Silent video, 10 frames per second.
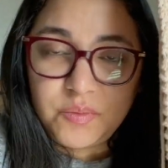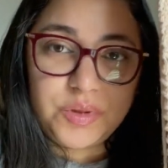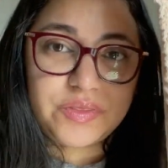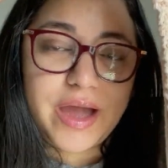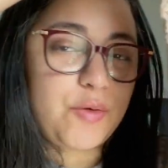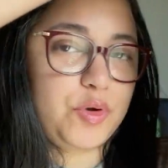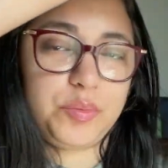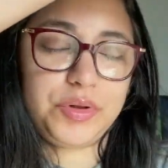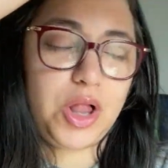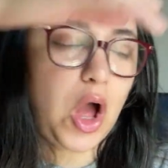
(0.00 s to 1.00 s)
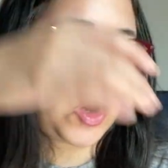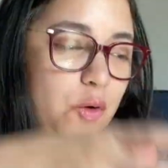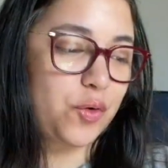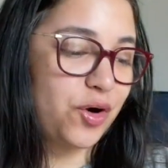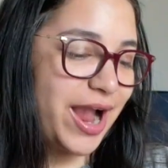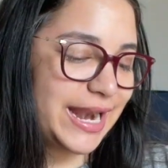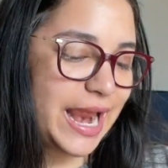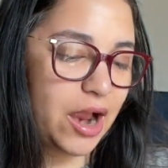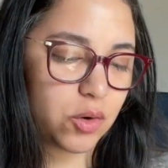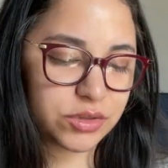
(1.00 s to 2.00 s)
but that will block right
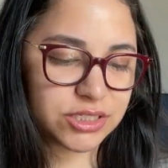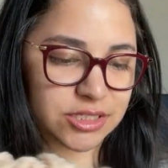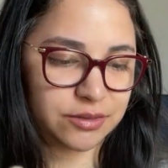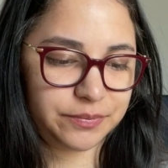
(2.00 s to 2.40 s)
out.